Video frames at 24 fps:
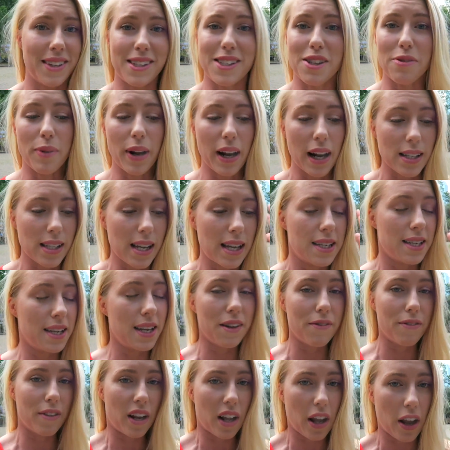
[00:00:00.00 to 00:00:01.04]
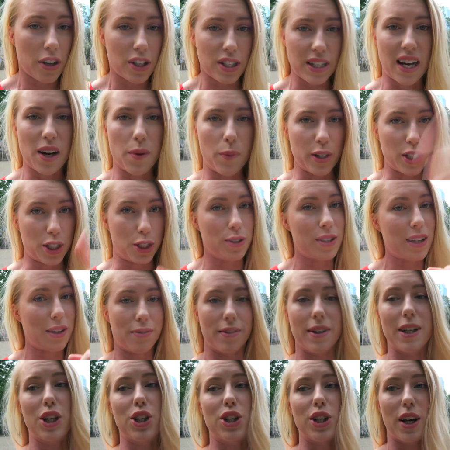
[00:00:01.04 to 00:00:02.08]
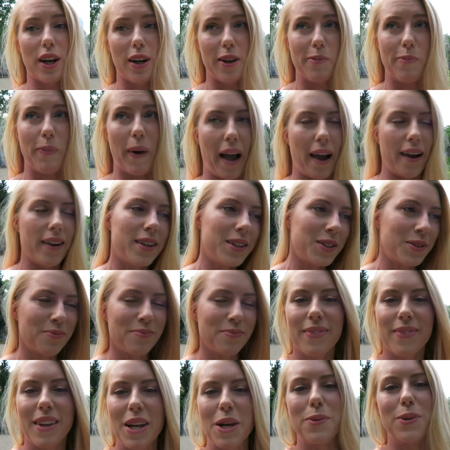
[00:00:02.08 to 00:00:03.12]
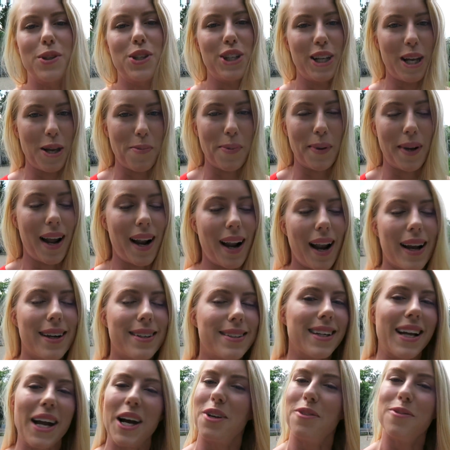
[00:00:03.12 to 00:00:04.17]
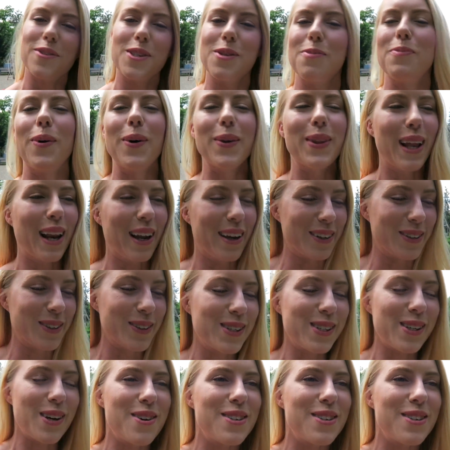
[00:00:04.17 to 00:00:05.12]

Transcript: They soon realized I didn't even negotiate, which you definitely should, but it was cheap and I like to kind of support the locals.